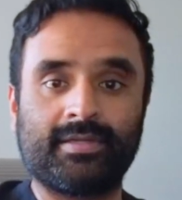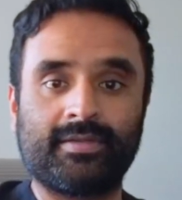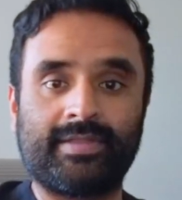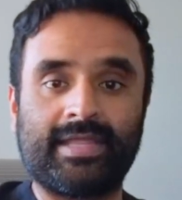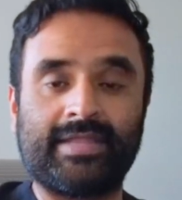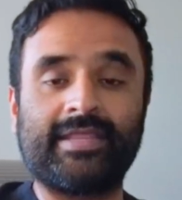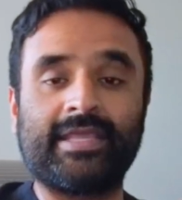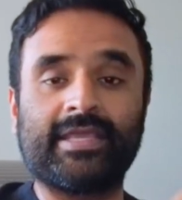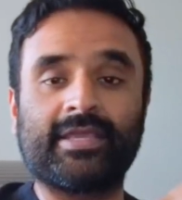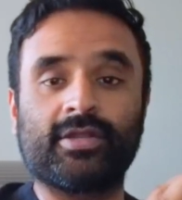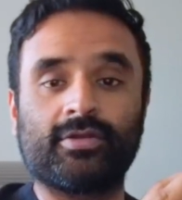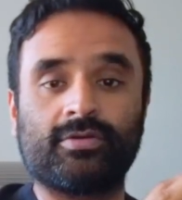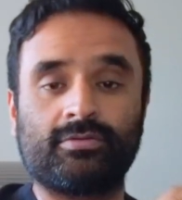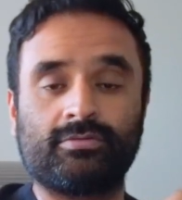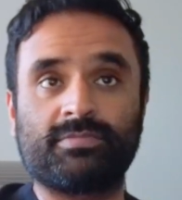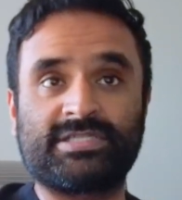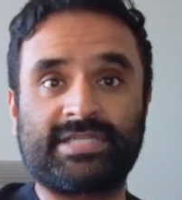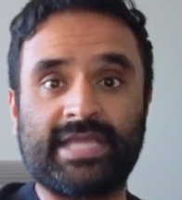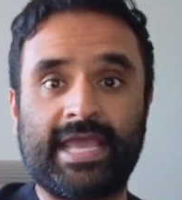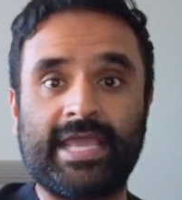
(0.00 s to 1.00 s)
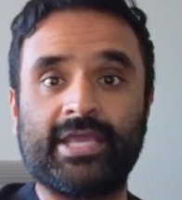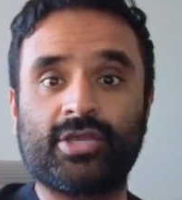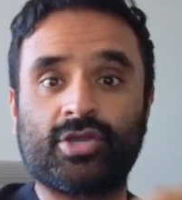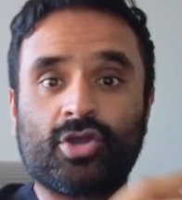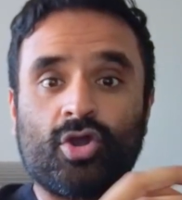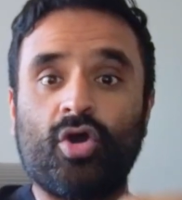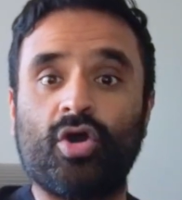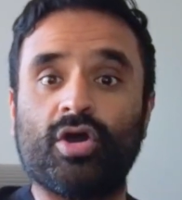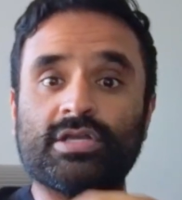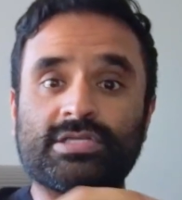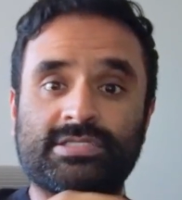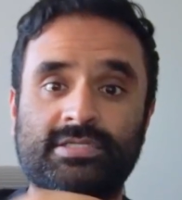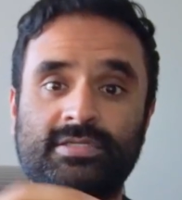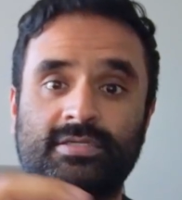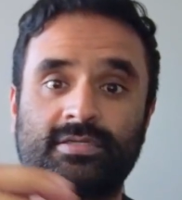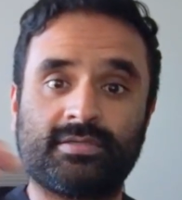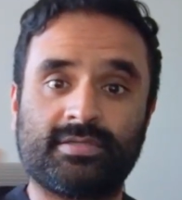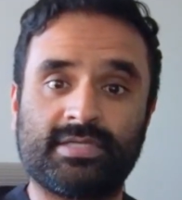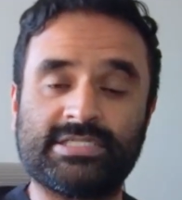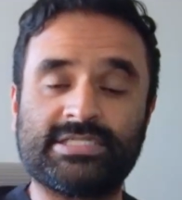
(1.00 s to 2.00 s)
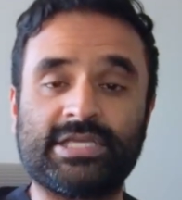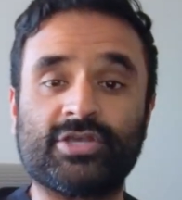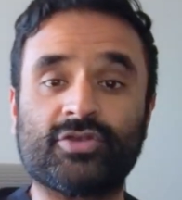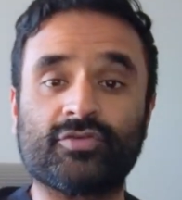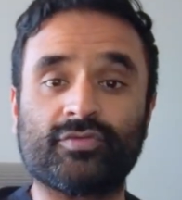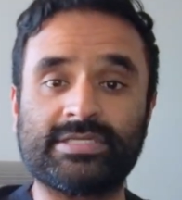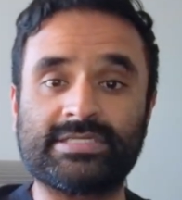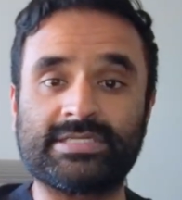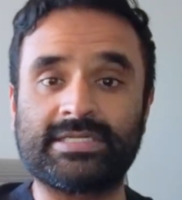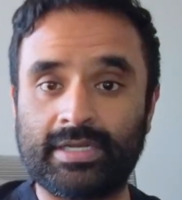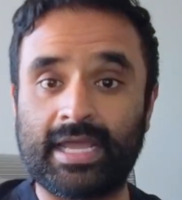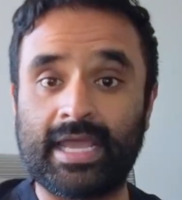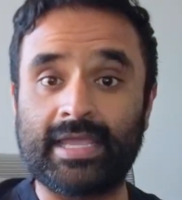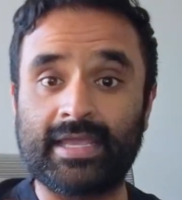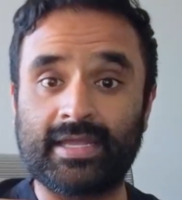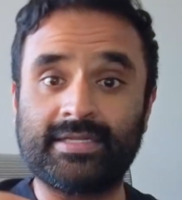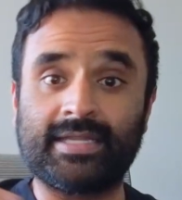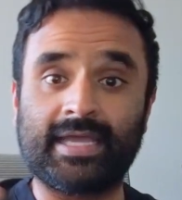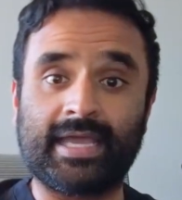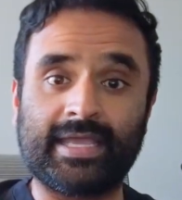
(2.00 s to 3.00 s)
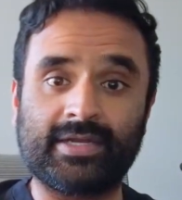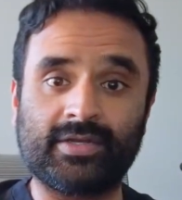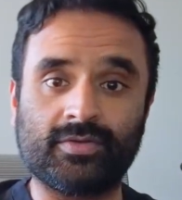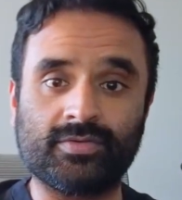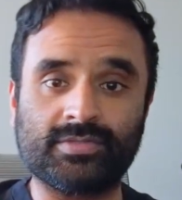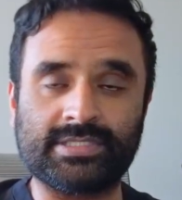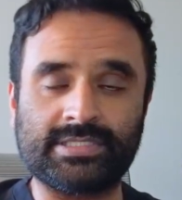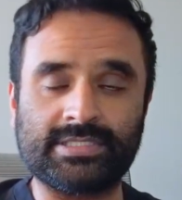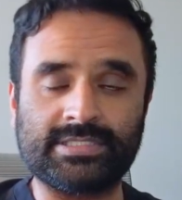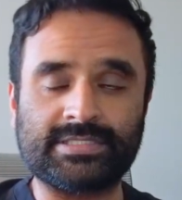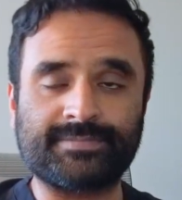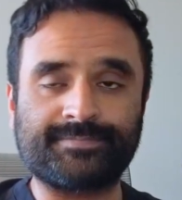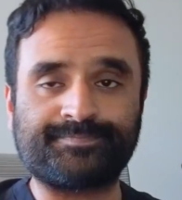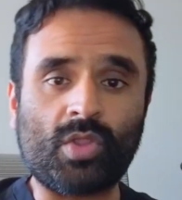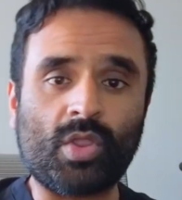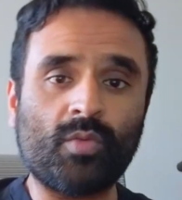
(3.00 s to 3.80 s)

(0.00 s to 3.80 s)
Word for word: that they could say caused this increase in N A I O N diagnoses.